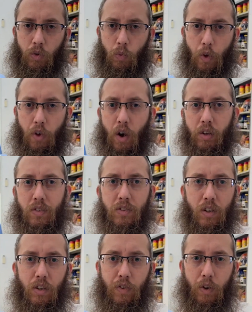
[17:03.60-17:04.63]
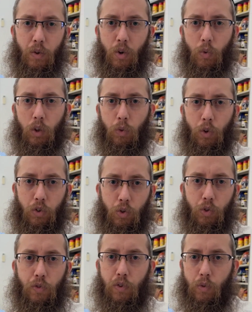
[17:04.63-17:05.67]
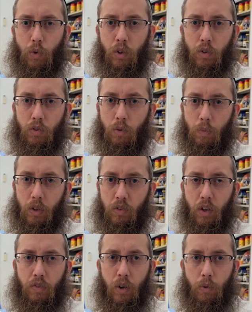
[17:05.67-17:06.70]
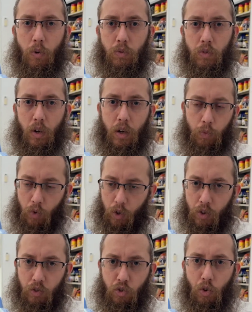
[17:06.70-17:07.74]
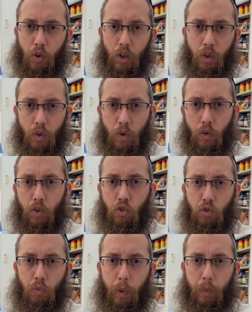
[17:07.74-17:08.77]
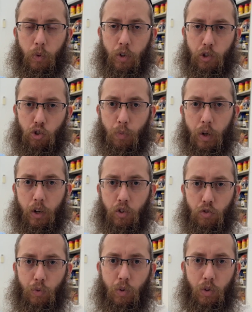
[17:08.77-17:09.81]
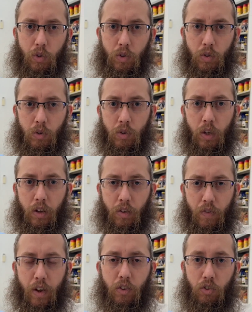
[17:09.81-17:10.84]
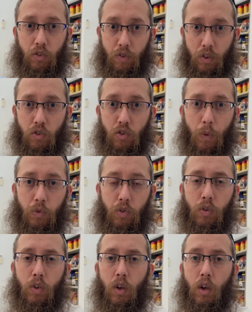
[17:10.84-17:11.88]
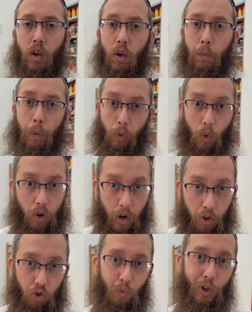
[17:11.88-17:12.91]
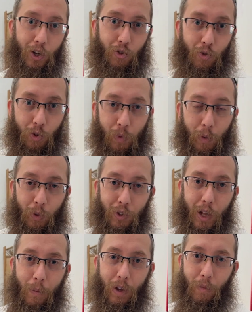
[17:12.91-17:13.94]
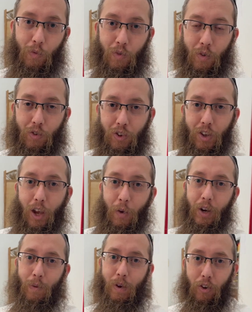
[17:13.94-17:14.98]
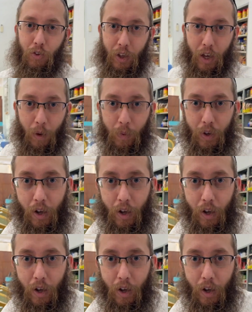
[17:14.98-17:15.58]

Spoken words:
With hot stuff, I don't know what was used for what. So myself, I won't. I will surely encourage people who are shomer kashrut to take advantage of such option. People want natural shomer kashrut. People tell me I'm vegetarian. I'm actually happy.